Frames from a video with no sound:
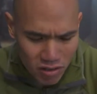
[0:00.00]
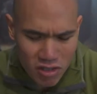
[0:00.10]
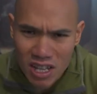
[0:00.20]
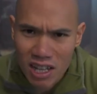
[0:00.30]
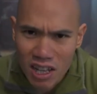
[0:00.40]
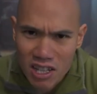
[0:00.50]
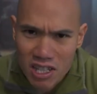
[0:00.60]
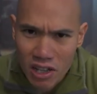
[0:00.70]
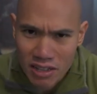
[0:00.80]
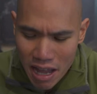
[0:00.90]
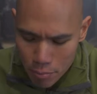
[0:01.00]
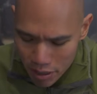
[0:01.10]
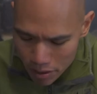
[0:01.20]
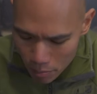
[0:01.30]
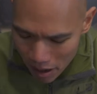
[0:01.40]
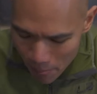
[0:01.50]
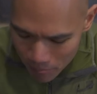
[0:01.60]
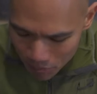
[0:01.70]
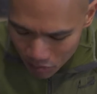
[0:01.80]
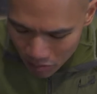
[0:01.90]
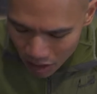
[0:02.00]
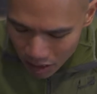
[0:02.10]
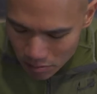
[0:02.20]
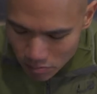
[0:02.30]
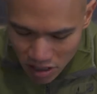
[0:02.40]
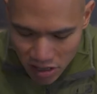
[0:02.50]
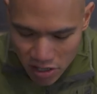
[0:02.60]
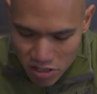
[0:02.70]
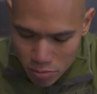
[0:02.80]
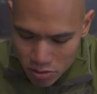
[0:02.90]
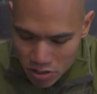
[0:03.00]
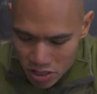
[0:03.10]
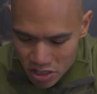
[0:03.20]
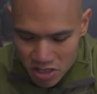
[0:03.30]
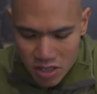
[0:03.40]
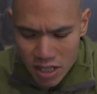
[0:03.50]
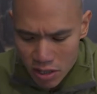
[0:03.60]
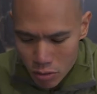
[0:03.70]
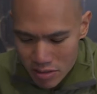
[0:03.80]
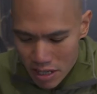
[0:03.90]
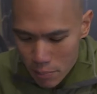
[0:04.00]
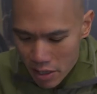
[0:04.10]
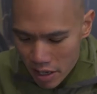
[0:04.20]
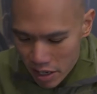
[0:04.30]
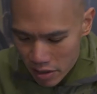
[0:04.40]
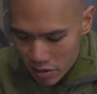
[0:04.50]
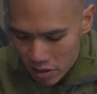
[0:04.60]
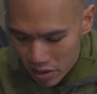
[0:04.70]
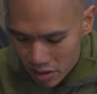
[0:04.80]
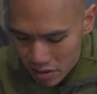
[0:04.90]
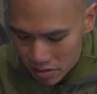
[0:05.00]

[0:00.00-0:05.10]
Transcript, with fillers: There's not a lot of salt in that bread, but I think you're supposed to just, I don't know, dip it in or,